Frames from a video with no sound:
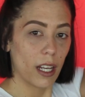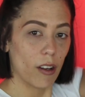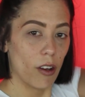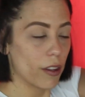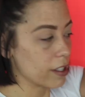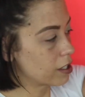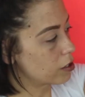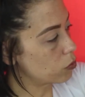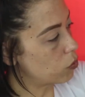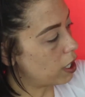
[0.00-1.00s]
at all the
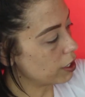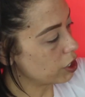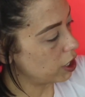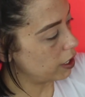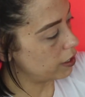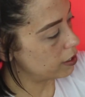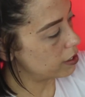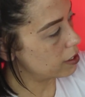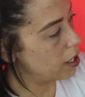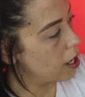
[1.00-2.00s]

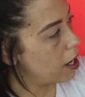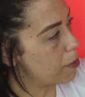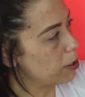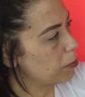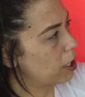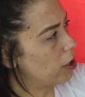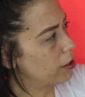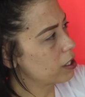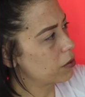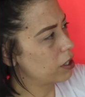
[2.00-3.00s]
swatches, I'm going to be
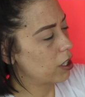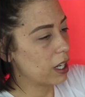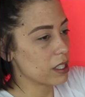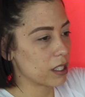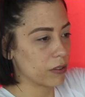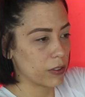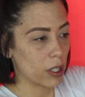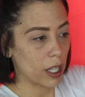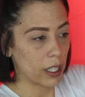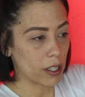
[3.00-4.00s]
honest with you guys, I
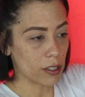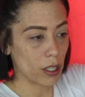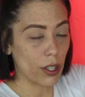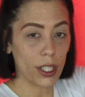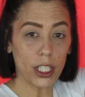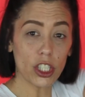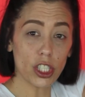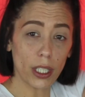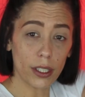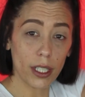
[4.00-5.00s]
feel like there's a lot of
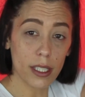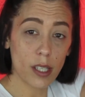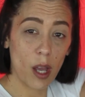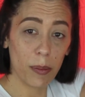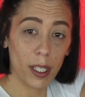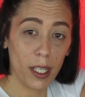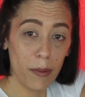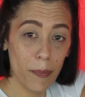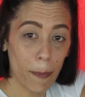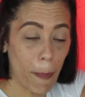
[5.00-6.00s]
sheerness happening.
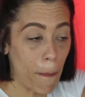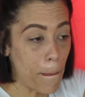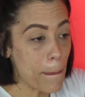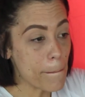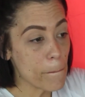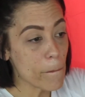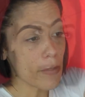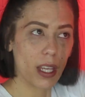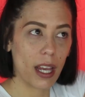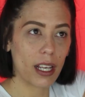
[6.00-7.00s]

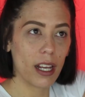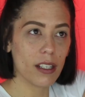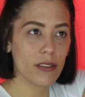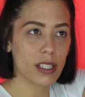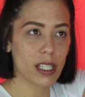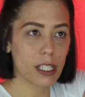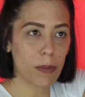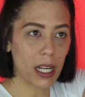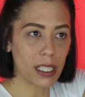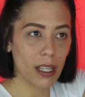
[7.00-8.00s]
I kind of
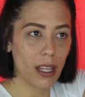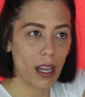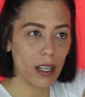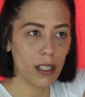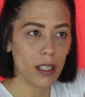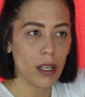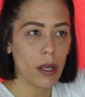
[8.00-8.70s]
suspected that,